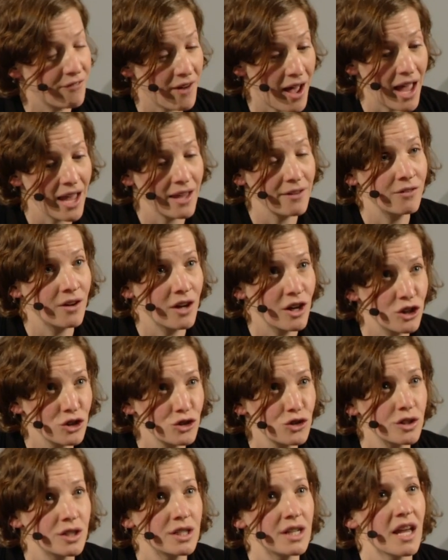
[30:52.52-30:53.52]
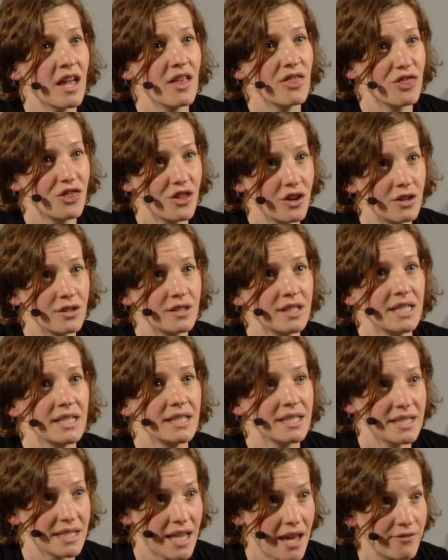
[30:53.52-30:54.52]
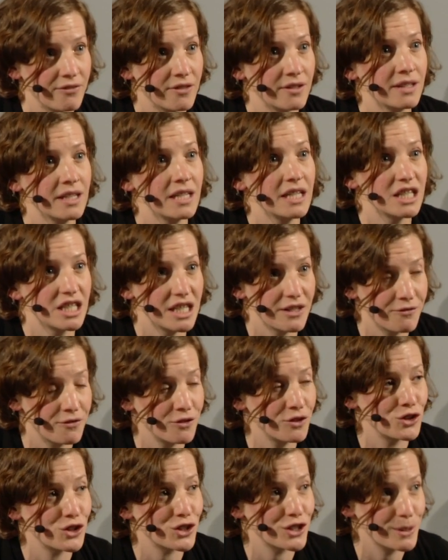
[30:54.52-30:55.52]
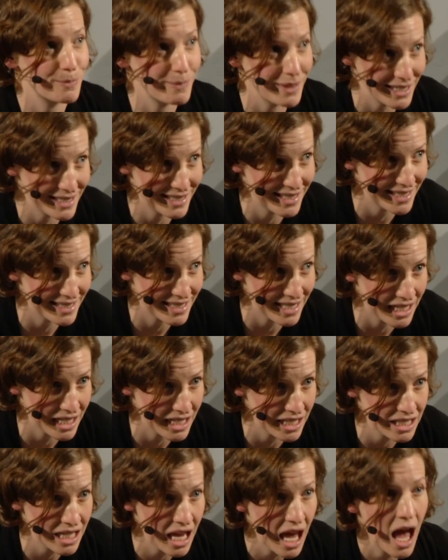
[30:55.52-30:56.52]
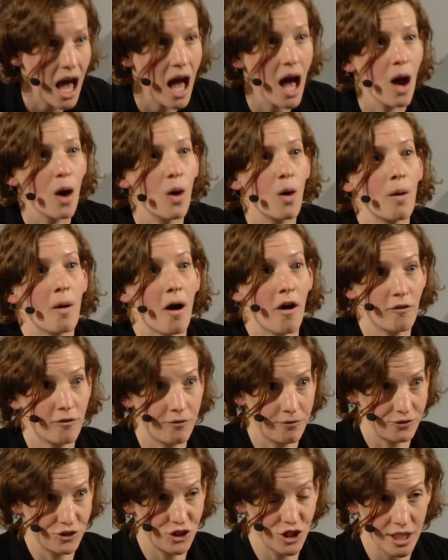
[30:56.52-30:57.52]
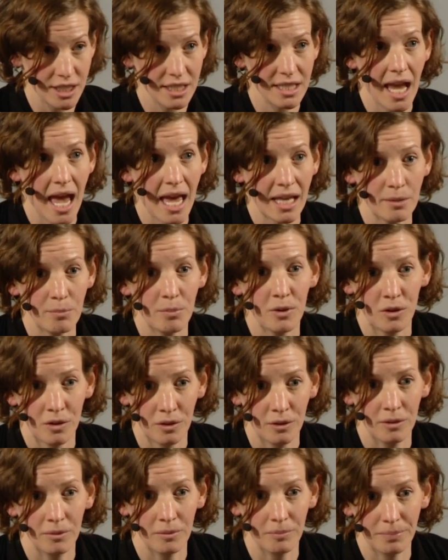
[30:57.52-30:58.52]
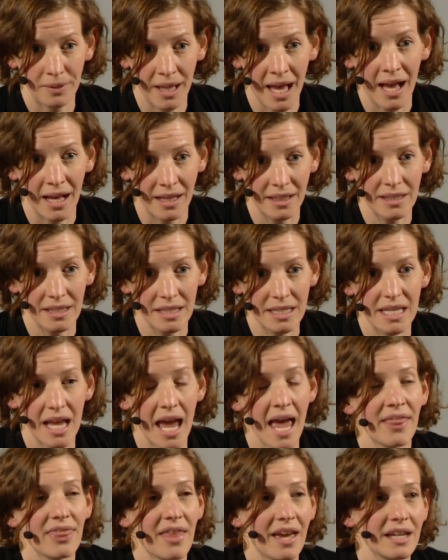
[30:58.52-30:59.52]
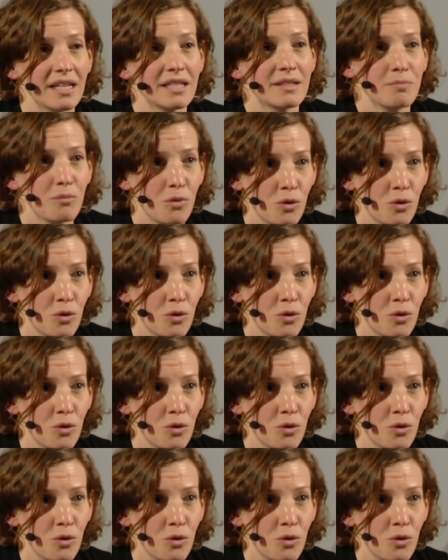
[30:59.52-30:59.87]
537 oh different species in it wow. of just edible plants, and that is